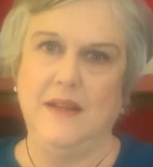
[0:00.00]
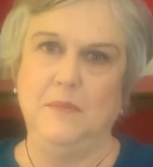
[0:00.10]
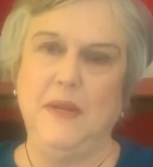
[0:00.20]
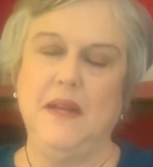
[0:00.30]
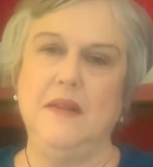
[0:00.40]

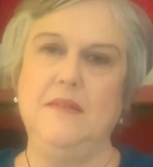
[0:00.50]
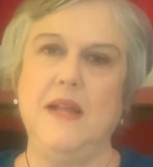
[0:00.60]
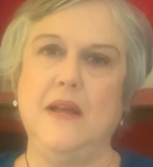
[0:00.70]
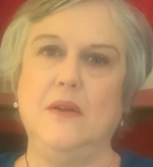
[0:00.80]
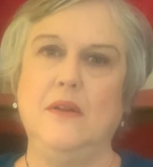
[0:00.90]
Because
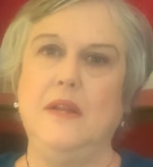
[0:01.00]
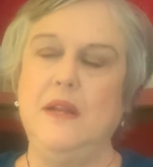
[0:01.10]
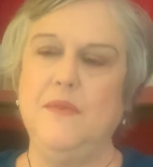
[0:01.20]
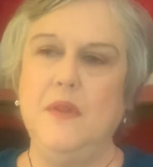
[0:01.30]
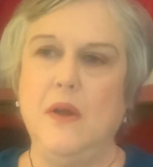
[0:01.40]
that,
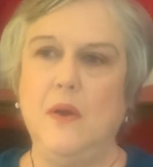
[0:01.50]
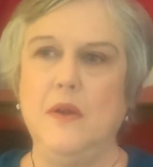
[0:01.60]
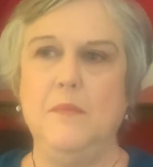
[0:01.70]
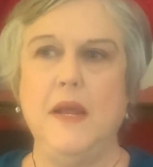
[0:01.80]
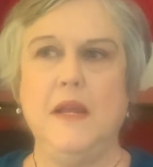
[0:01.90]
even though it
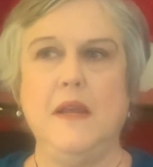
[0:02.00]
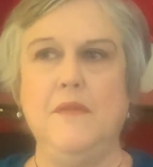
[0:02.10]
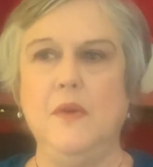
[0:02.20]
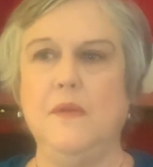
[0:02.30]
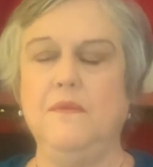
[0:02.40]
may give
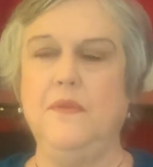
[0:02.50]
you